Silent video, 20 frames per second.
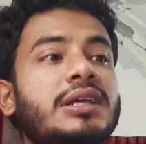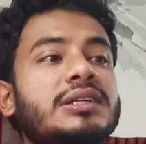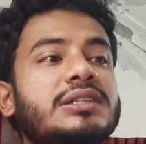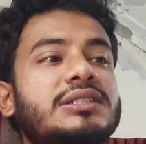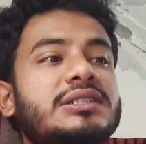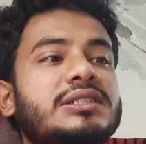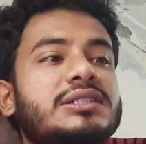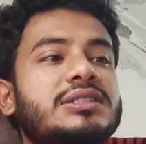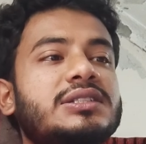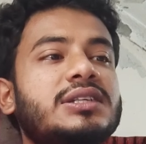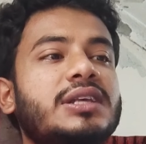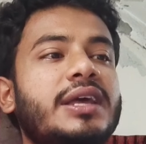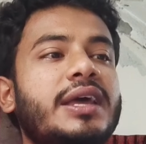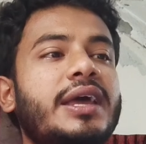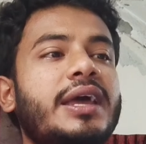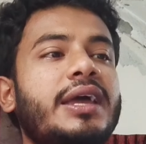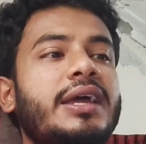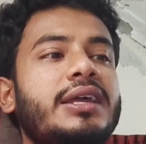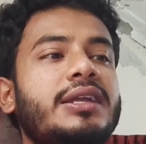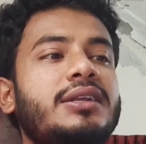she
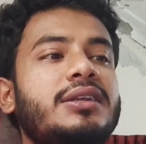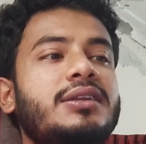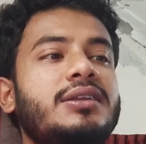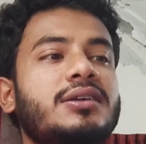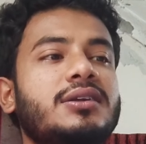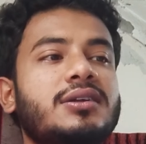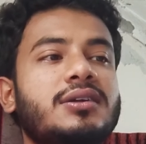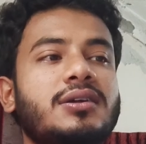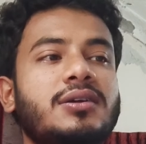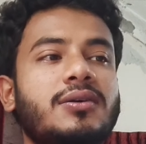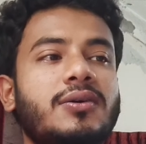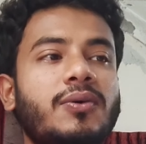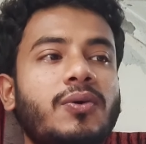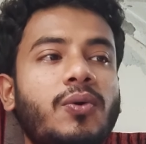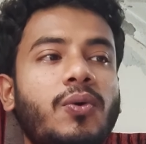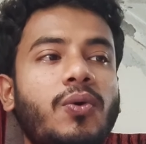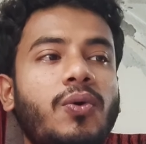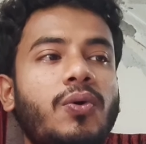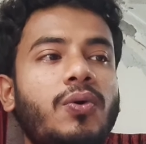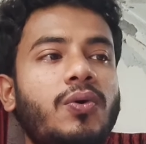said
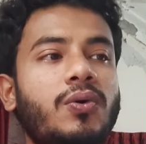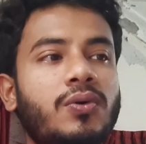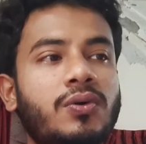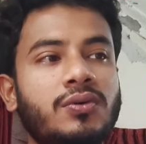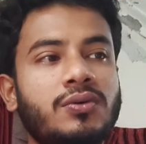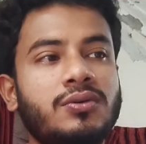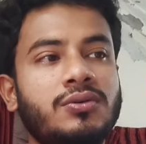who oh,